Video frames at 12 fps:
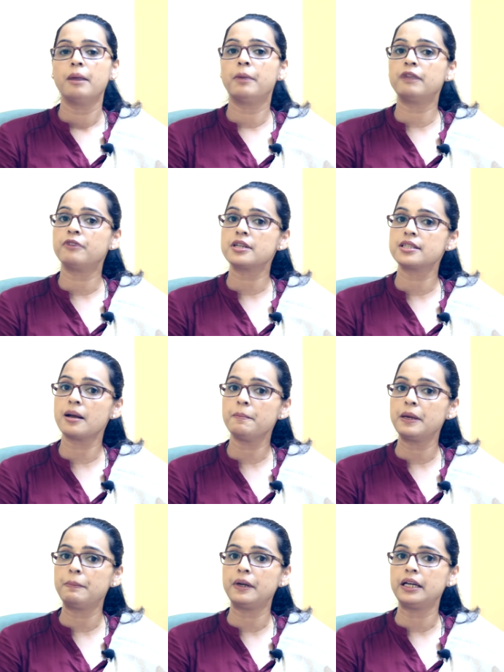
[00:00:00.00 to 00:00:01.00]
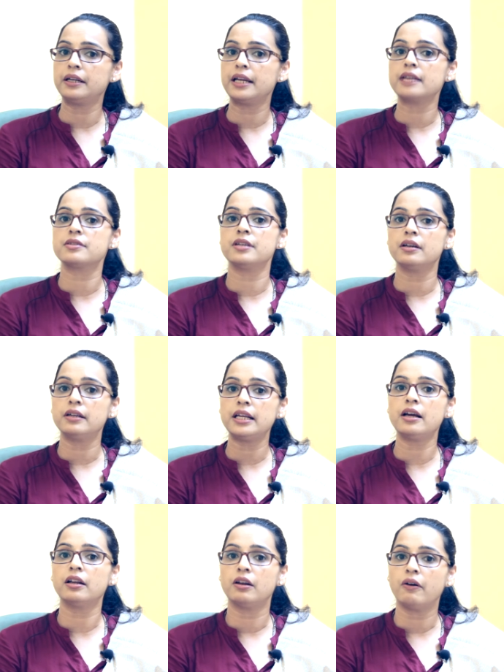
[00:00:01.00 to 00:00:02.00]
but for some people, it takes
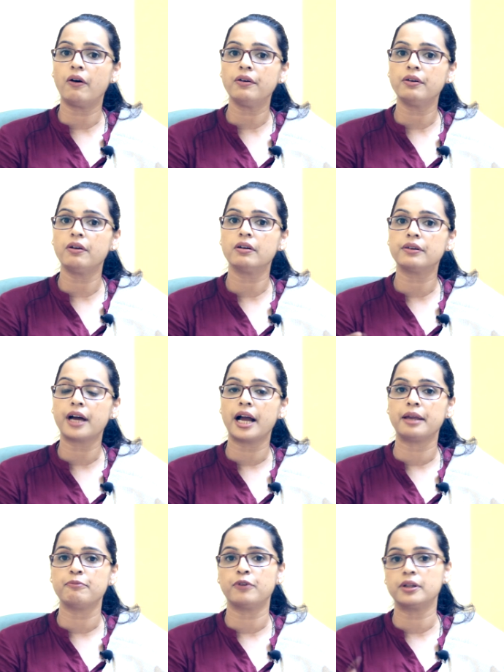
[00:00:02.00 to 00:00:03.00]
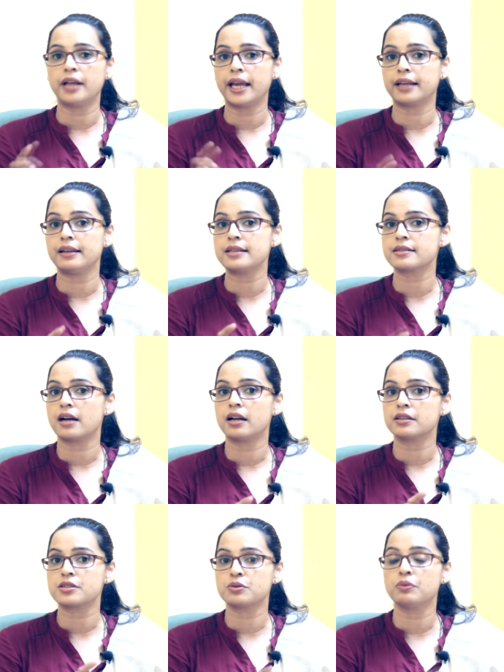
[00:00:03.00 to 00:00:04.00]
really a long, long time for the acne
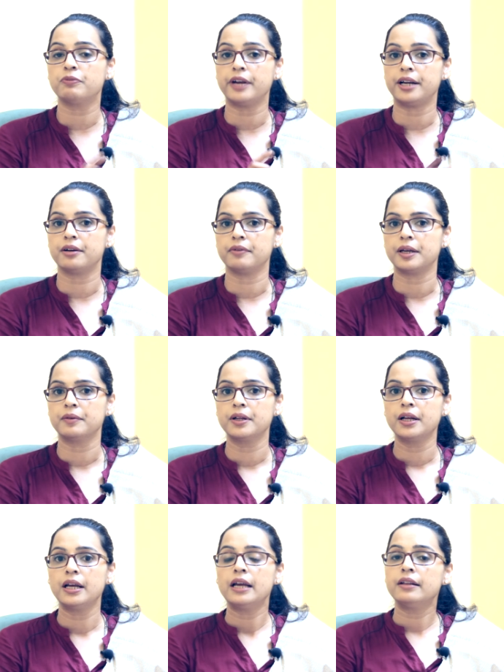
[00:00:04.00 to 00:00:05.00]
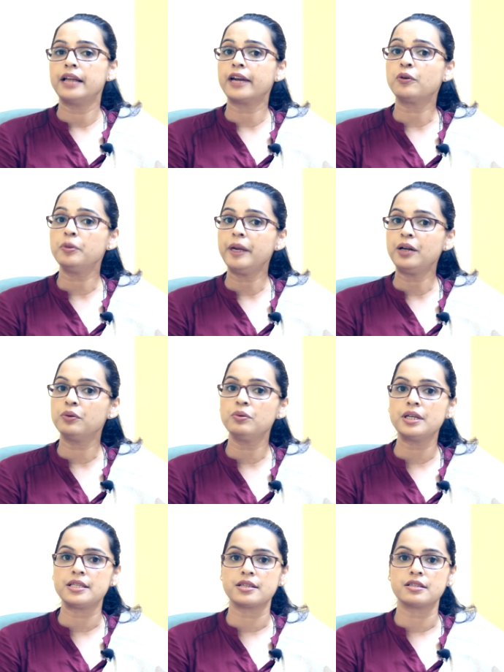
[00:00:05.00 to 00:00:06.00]
scars to fade away. There could be
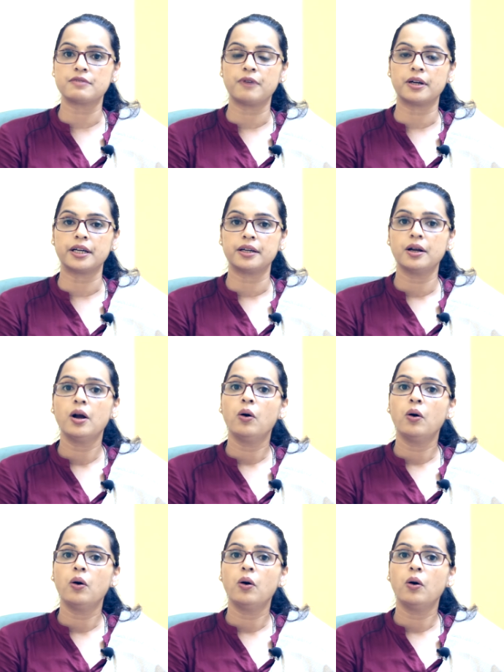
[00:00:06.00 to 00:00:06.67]
two reasons for it.